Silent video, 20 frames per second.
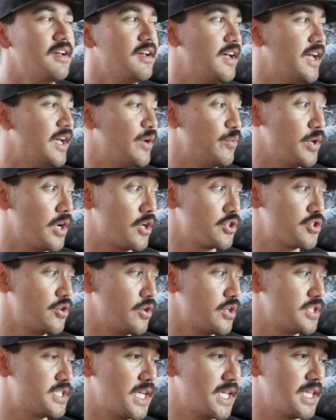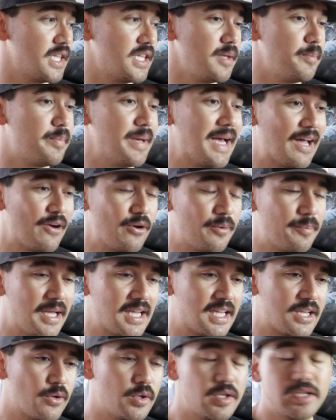And we also noticed that the battery
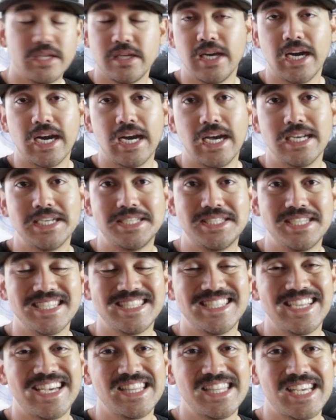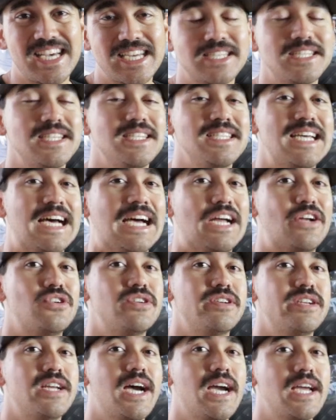bank that we got does not last an
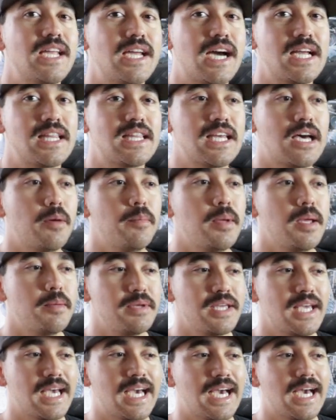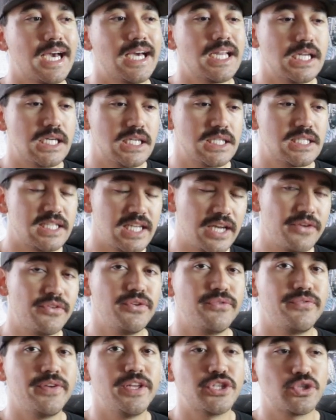entire night. I thought maybe it had a
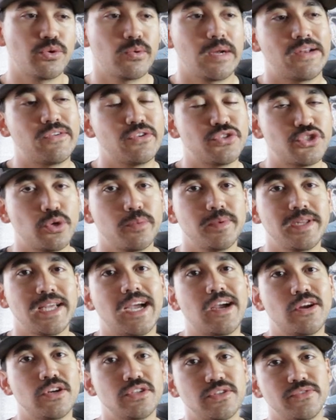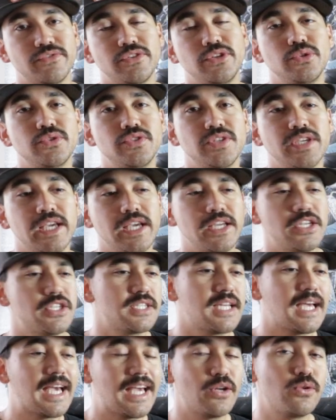safety feature where after so many hours of using it, it
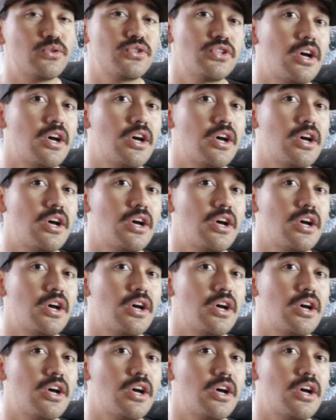just idles